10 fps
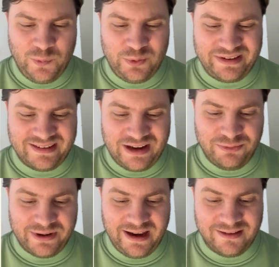We'll see
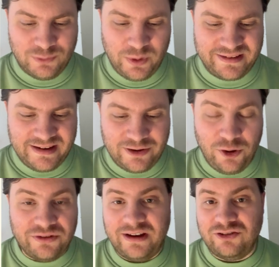if we get what he
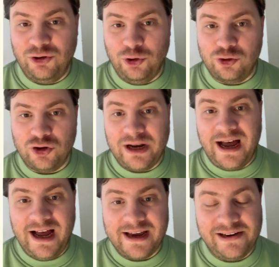calls a turtle
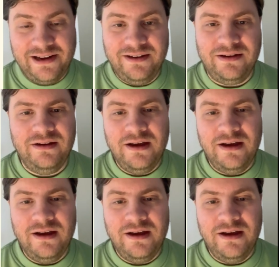island.